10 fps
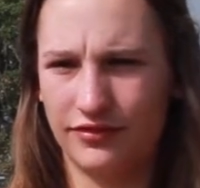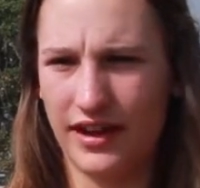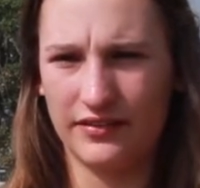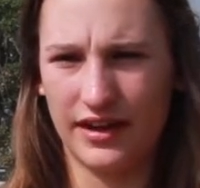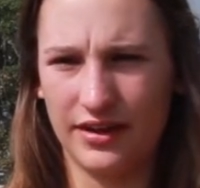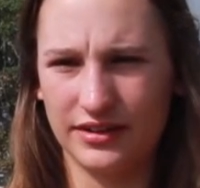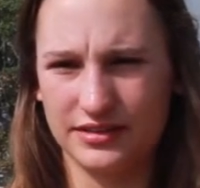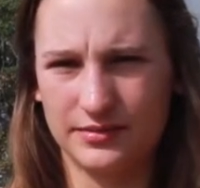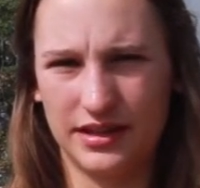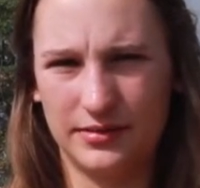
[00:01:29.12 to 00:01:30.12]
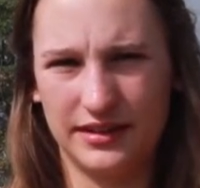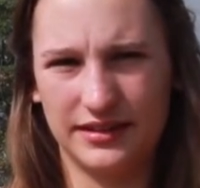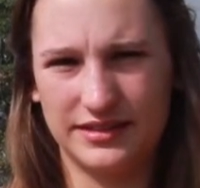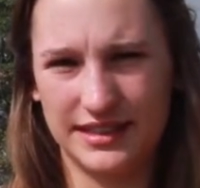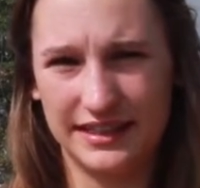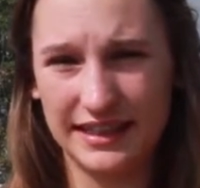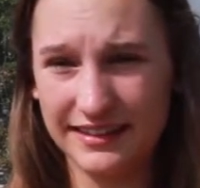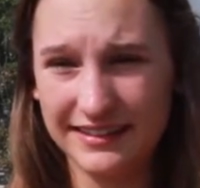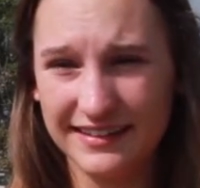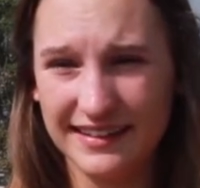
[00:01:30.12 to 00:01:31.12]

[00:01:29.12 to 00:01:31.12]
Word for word: five hours maybe digging,